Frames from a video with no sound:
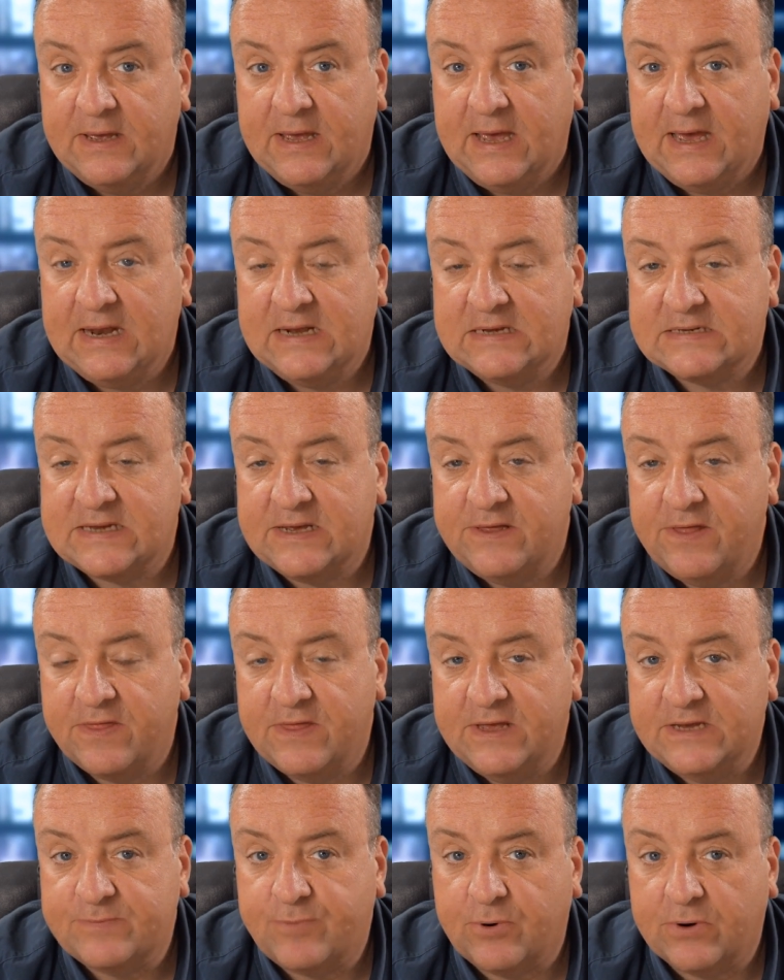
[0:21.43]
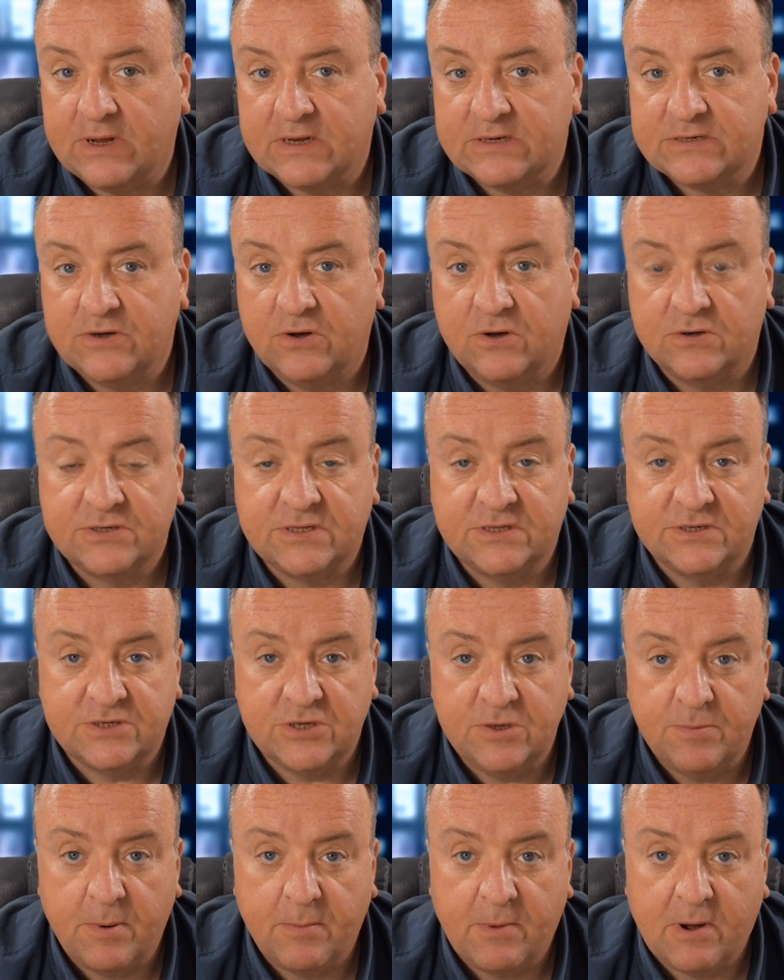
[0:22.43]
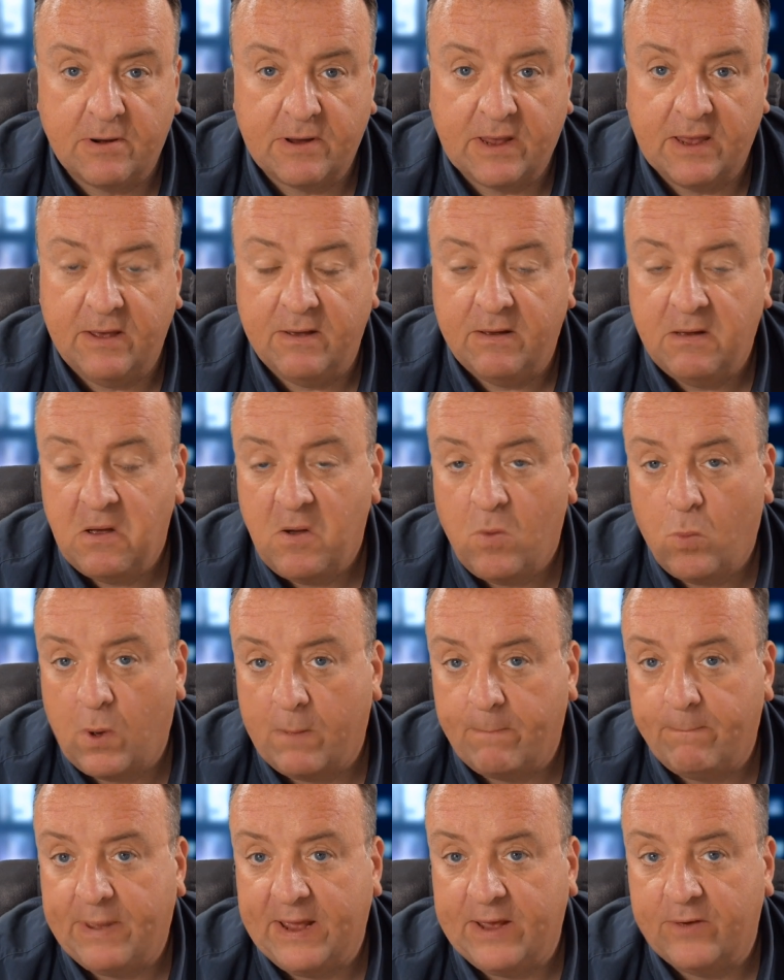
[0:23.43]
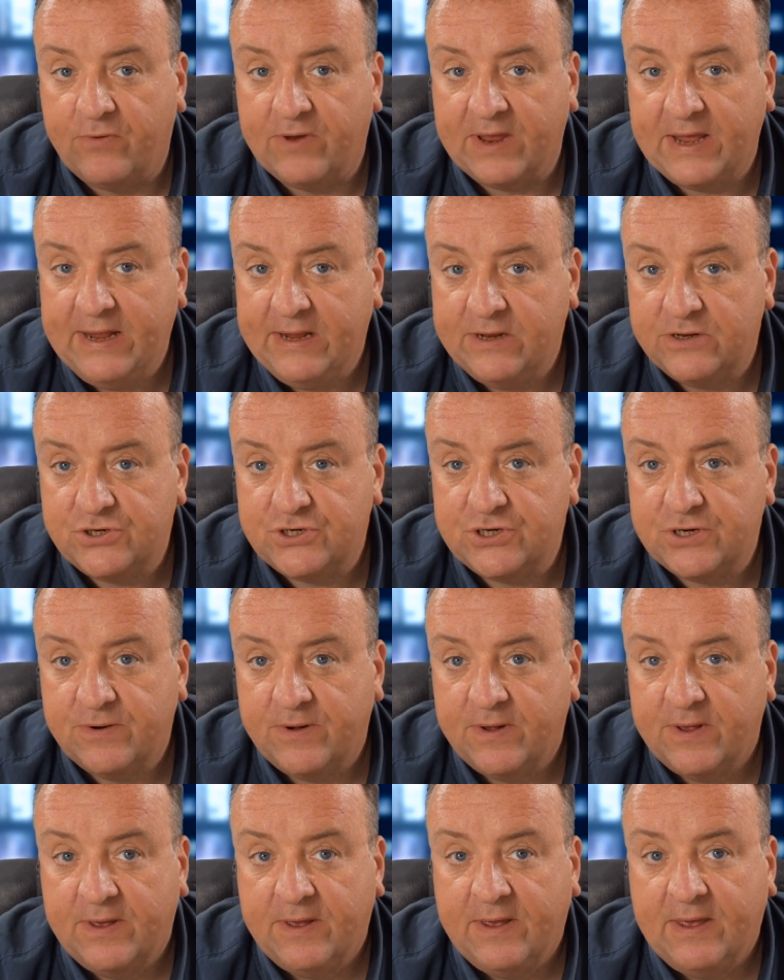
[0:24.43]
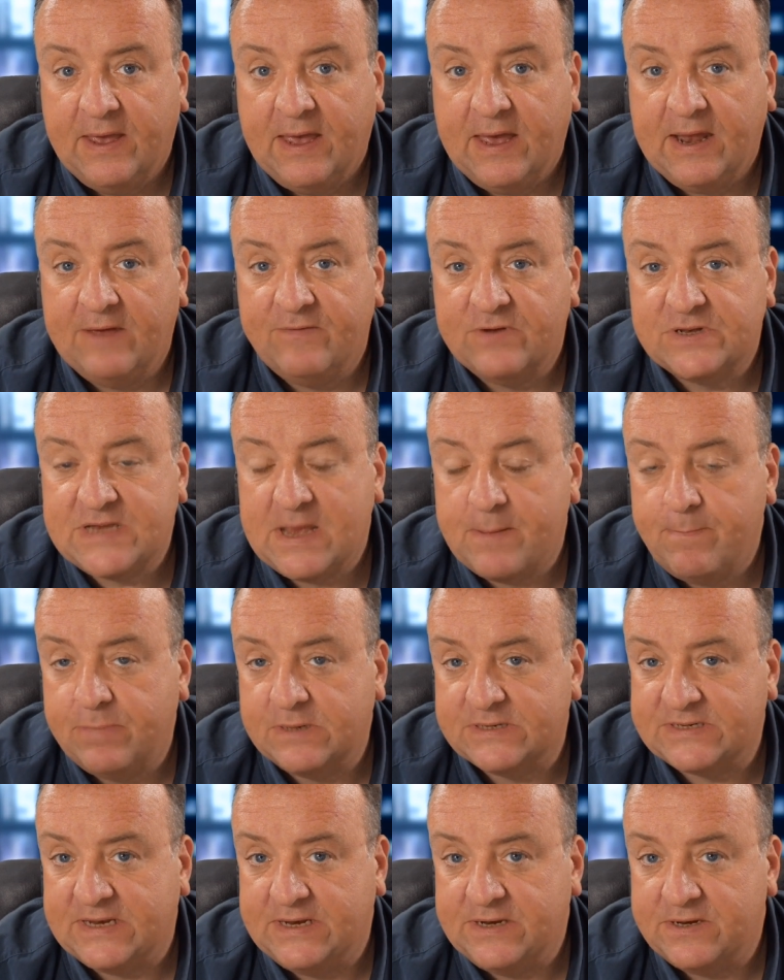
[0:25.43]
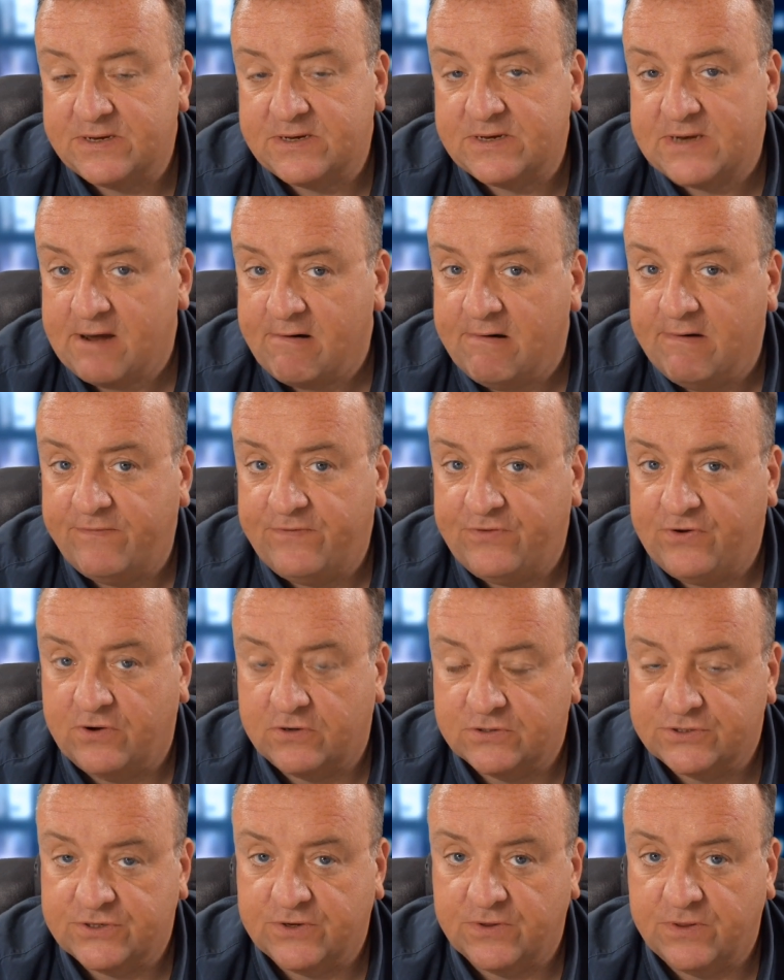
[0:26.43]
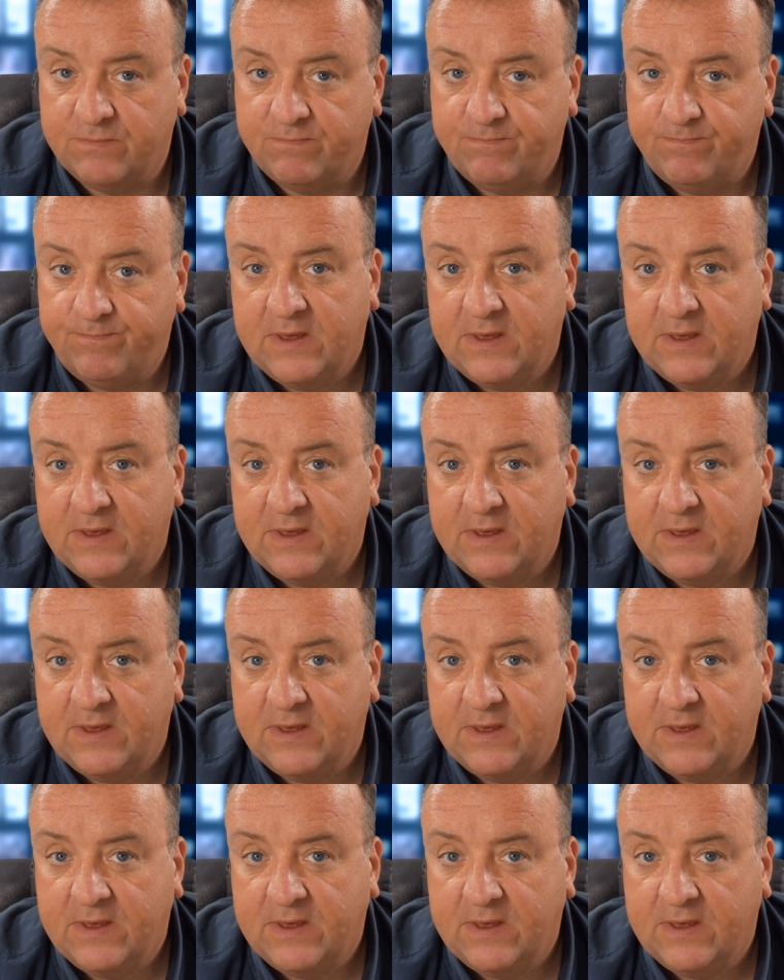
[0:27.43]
And let's say that these products cost the supermarket £1 each and have a 10% tariff charged on them.